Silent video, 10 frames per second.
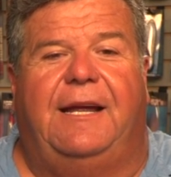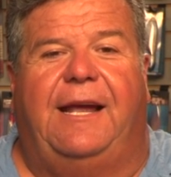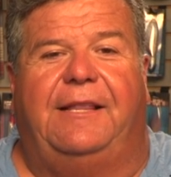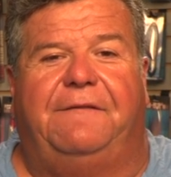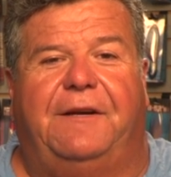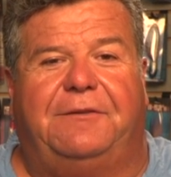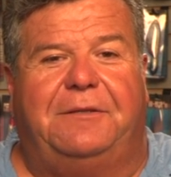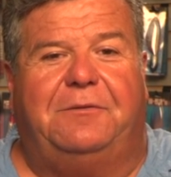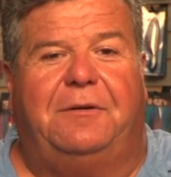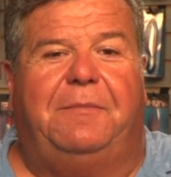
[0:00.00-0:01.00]
and the Victory
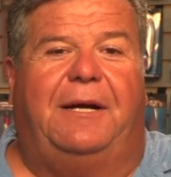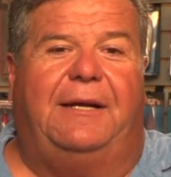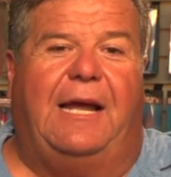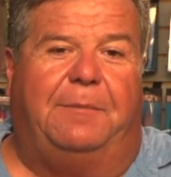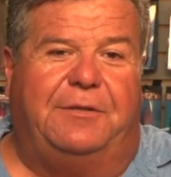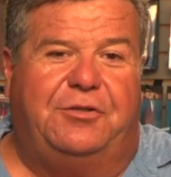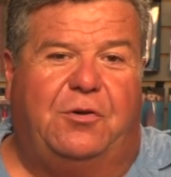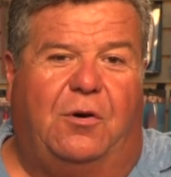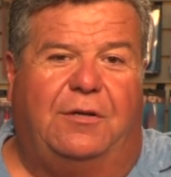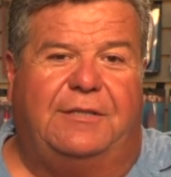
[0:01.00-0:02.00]
is run by Captain
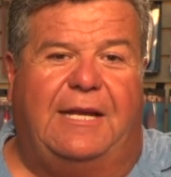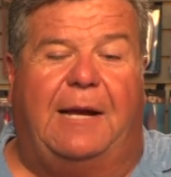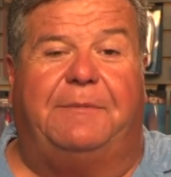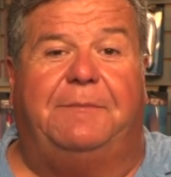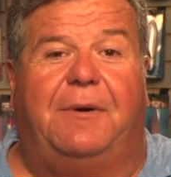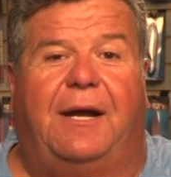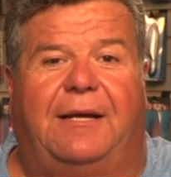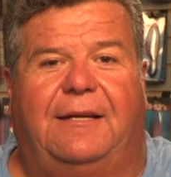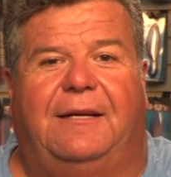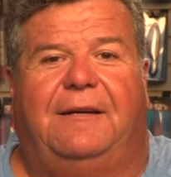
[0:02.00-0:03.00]
George and Captain
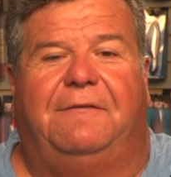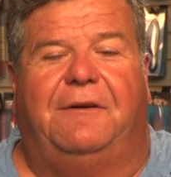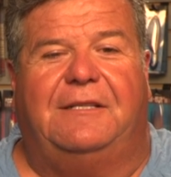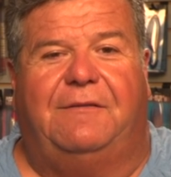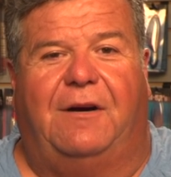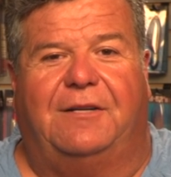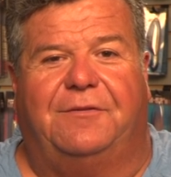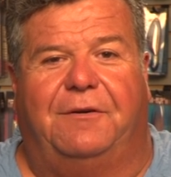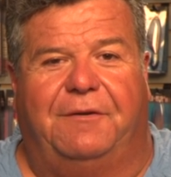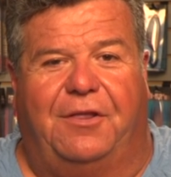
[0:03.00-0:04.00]
Mike, friends of ours
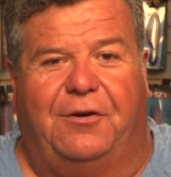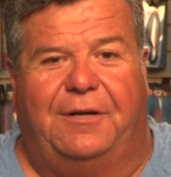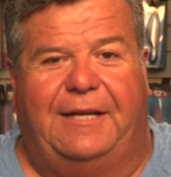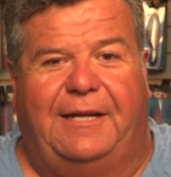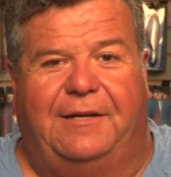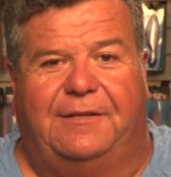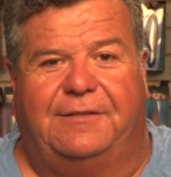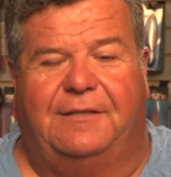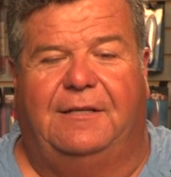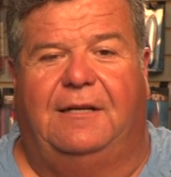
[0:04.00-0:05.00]
for over 30
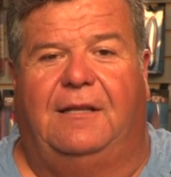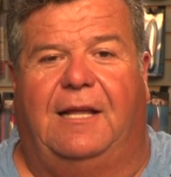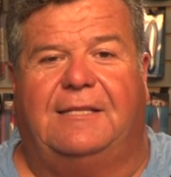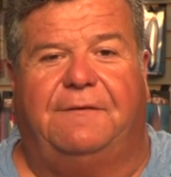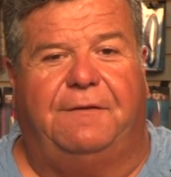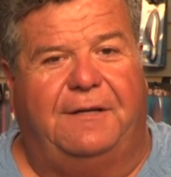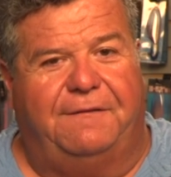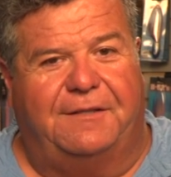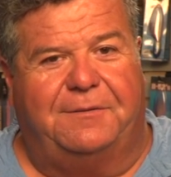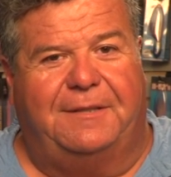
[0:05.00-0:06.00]
years. Lots of fun to
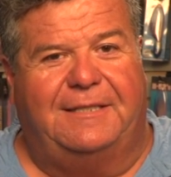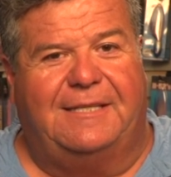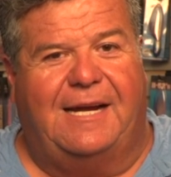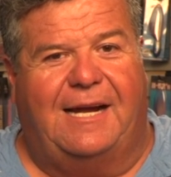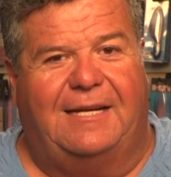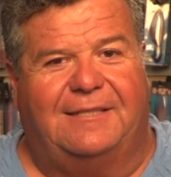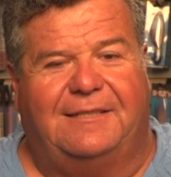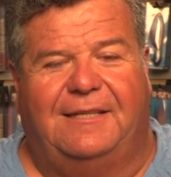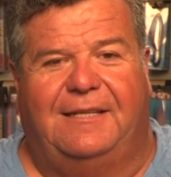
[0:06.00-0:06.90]
fish with these guys.